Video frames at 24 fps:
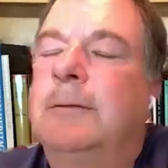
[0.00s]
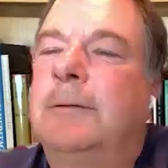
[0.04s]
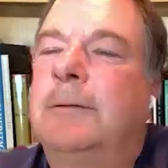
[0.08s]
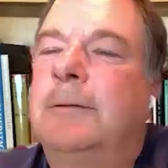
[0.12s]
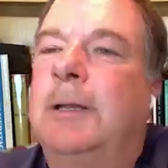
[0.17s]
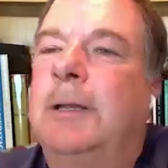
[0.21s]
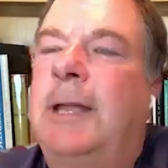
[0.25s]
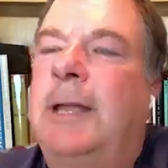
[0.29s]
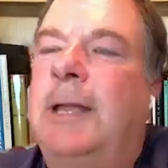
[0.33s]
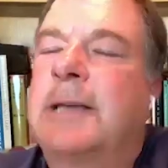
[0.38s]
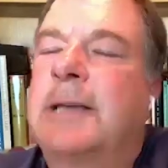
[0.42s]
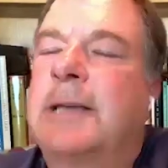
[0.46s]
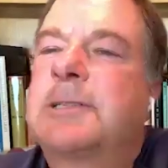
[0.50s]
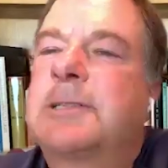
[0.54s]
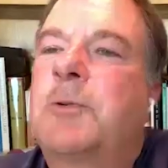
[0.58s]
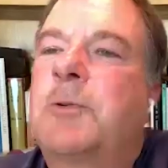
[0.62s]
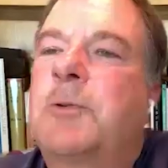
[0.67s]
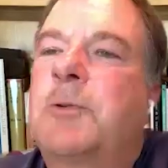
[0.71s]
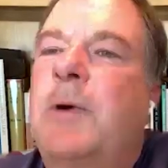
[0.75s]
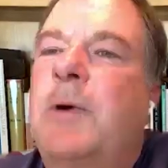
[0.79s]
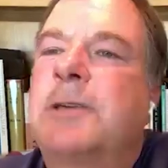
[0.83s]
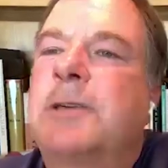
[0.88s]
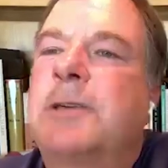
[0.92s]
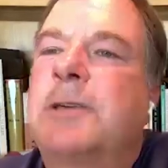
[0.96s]
next
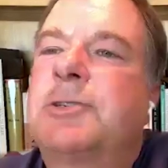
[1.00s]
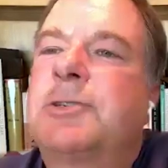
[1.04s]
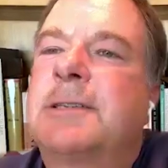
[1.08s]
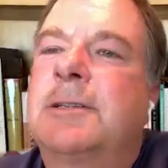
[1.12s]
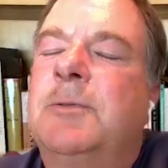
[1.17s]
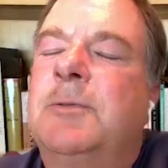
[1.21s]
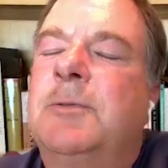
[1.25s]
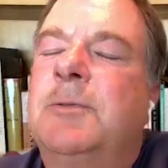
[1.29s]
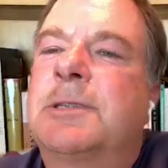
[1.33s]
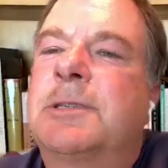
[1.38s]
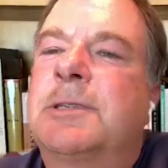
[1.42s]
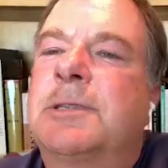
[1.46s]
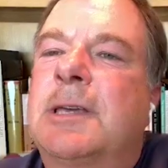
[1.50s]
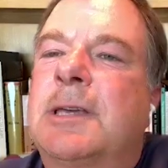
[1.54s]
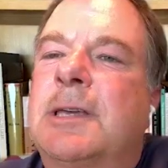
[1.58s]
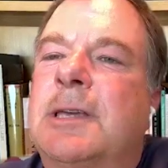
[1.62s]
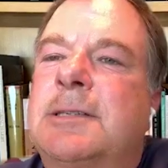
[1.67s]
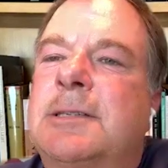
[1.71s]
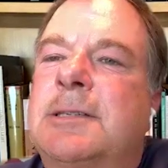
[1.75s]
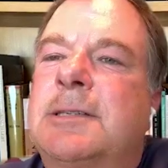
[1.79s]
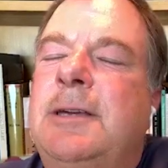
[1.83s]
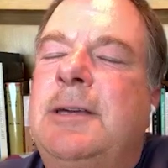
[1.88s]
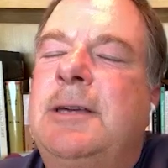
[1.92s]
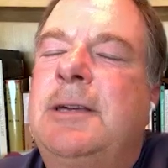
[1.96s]
question has to do with
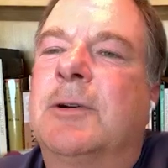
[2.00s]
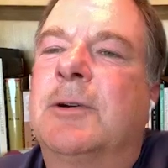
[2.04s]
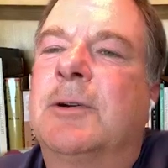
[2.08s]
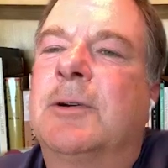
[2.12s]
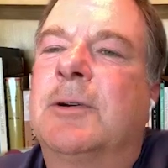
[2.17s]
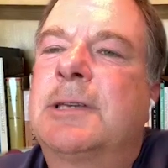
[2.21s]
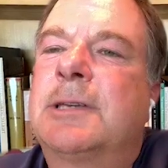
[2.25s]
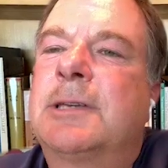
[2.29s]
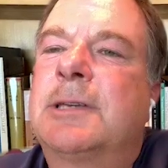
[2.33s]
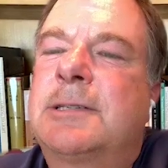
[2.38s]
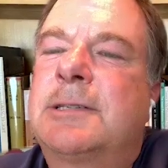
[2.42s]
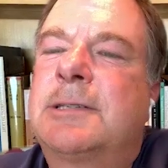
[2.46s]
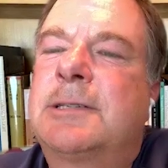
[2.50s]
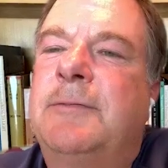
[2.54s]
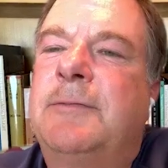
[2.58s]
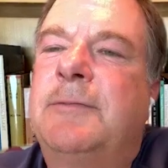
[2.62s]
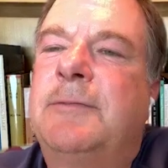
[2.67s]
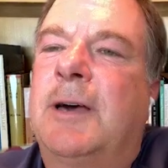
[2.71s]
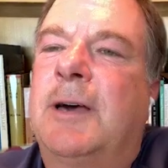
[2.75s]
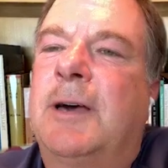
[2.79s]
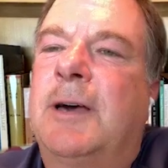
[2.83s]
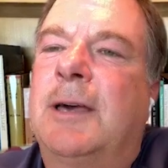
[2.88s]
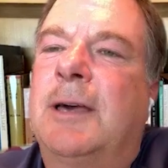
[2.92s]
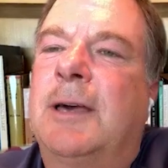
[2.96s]
60 or
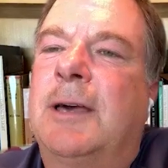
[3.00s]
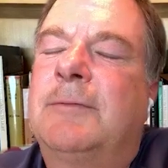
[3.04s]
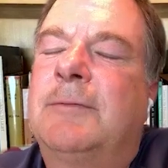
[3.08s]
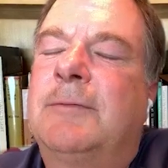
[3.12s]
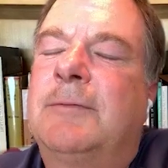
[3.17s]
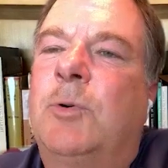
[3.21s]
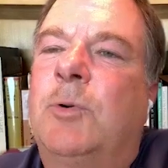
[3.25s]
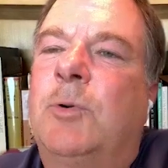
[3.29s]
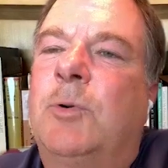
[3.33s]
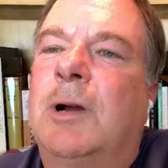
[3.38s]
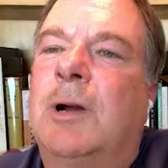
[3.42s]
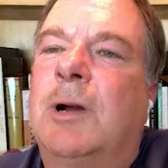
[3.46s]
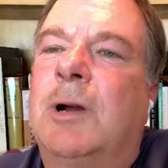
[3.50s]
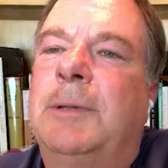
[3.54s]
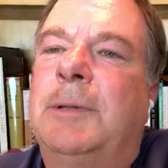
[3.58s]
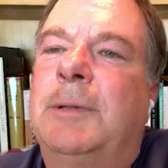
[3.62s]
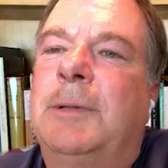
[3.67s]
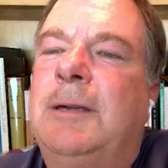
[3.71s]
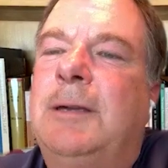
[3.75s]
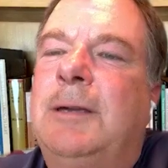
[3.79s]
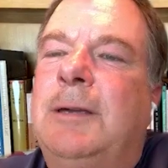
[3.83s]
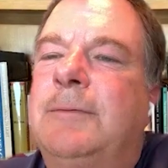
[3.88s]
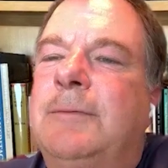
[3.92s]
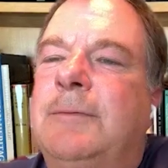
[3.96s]
65 for, I
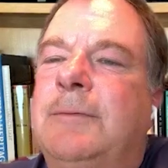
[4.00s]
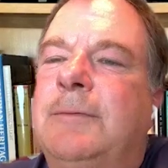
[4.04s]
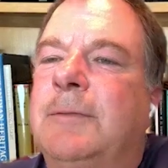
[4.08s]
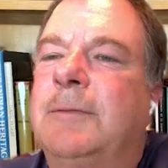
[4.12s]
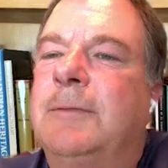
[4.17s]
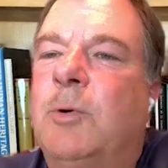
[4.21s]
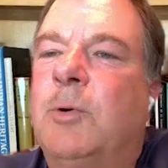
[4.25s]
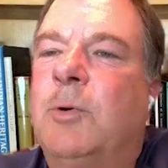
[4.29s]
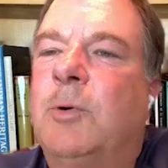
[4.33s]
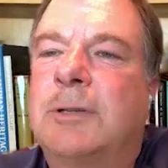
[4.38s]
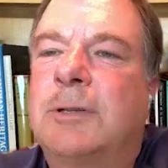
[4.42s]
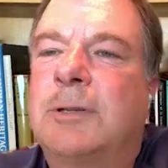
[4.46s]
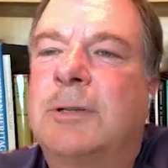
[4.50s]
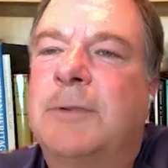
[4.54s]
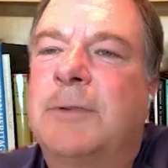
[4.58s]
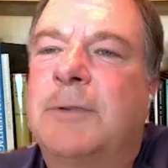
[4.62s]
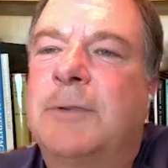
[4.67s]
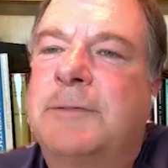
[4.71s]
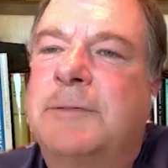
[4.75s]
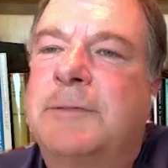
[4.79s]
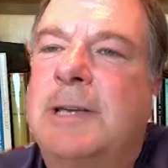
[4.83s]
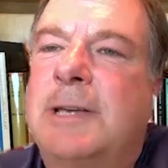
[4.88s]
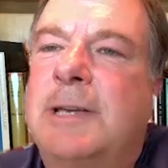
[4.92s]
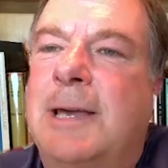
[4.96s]
believe, the fourth or
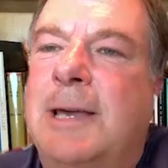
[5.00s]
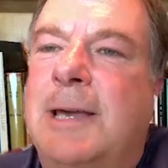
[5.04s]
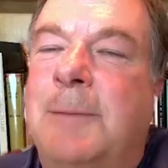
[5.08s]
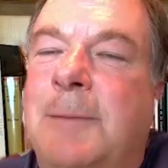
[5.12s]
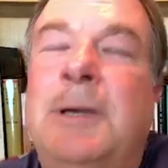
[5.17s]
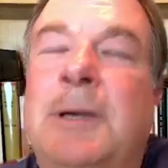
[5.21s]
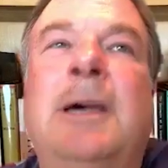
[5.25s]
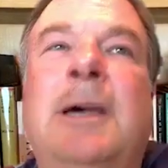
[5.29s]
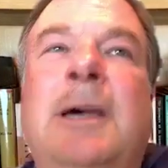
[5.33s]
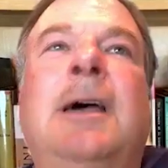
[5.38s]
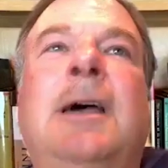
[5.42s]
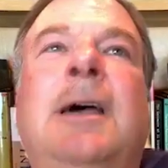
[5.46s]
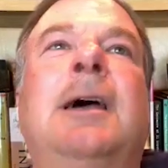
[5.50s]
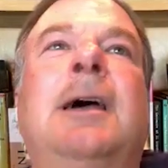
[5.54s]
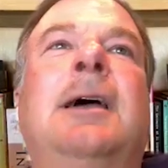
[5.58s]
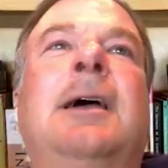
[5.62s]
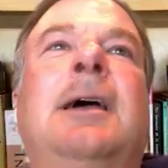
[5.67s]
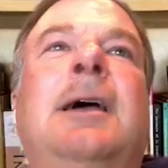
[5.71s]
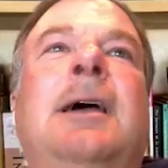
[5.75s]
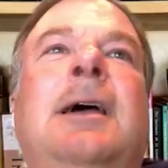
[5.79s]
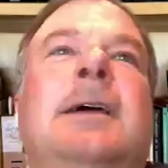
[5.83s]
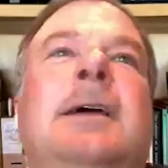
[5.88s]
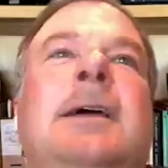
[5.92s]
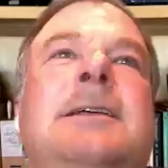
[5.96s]
fifth time.
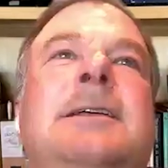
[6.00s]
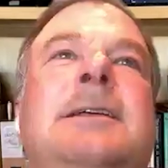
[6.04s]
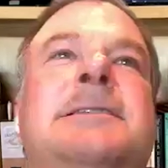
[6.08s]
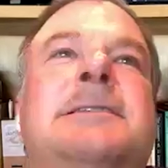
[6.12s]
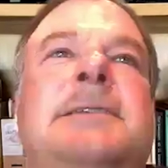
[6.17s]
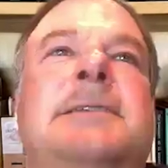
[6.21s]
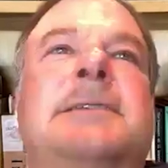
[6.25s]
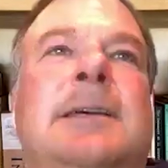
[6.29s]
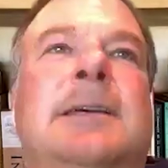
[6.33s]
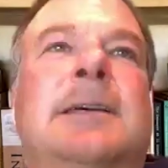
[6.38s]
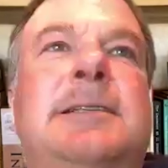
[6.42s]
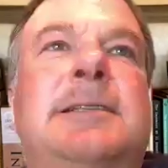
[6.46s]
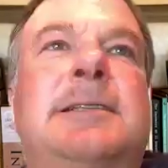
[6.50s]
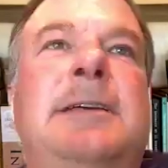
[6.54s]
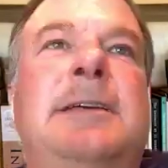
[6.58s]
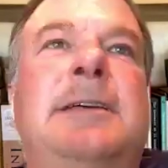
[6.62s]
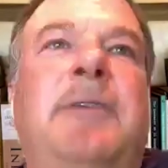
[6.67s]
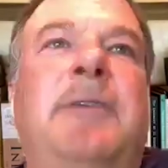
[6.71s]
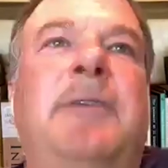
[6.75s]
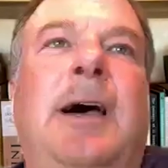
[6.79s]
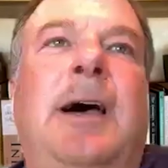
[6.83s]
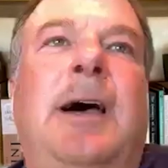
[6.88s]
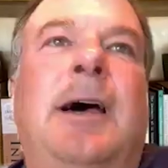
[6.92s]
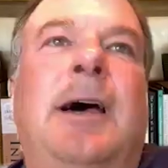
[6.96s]
It is
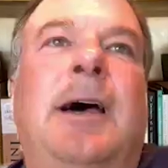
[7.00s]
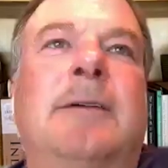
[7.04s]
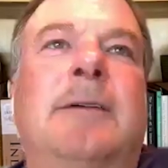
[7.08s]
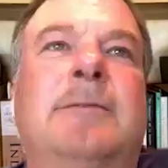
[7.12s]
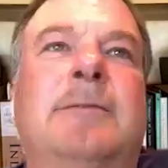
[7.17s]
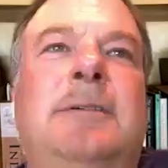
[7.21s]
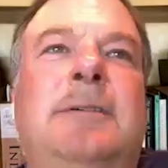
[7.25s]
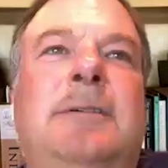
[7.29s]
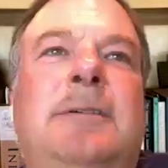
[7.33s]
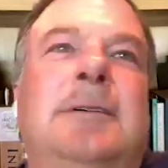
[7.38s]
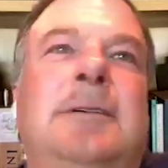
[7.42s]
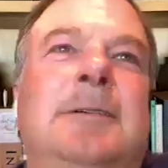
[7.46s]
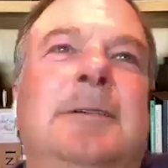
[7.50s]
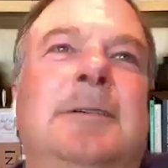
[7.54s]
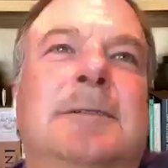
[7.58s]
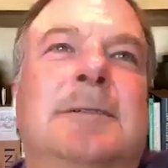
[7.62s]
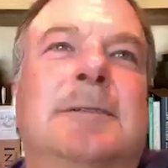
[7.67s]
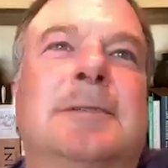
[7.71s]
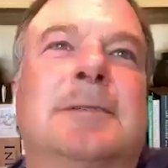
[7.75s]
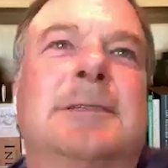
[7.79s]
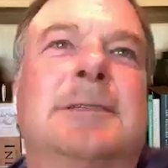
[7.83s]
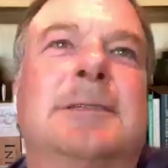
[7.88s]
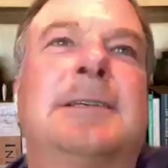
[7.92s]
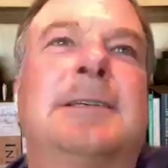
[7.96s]
65.
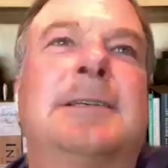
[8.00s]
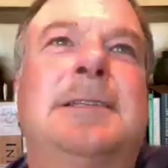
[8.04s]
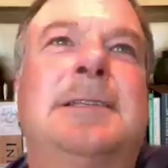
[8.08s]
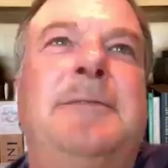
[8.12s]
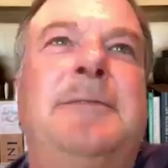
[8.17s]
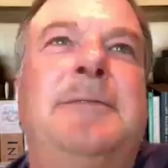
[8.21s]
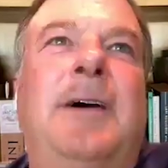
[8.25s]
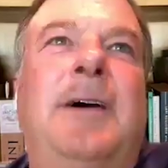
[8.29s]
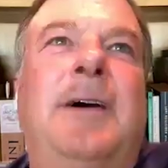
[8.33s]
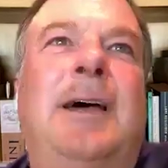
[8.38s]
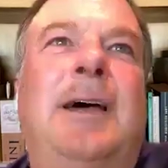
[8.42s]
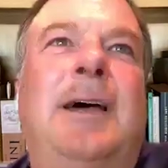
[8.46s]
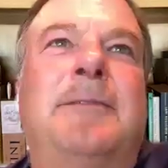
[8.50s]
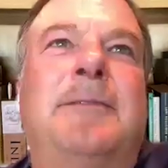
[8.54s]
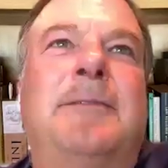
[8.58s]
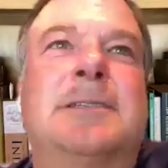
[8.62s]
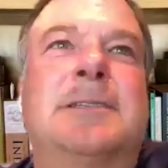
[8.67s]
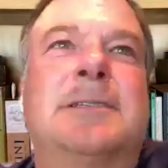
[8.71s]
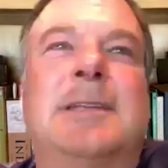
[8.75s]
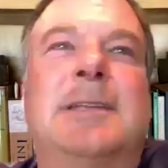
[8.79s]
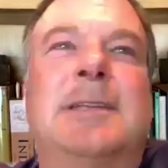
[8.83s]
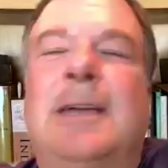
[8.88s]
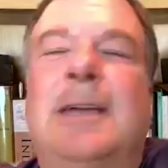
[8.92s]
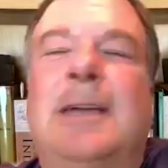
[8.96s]
65 is
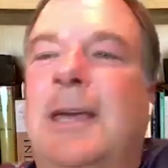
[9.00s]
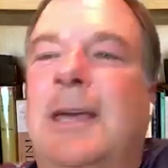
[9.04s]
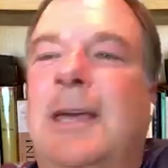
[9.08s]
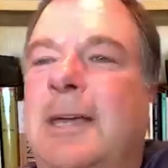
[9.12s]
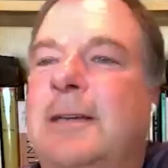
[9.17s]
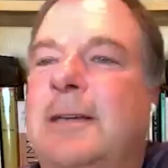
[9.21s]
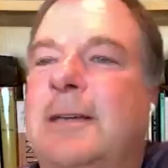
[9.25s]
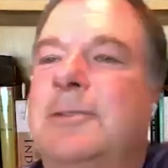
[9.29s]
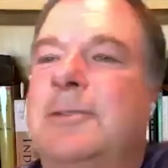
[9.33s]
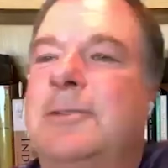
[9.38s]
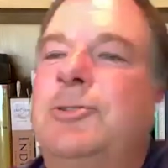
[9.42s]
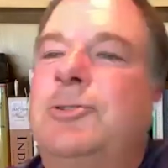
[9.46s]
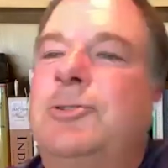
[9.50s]
the age.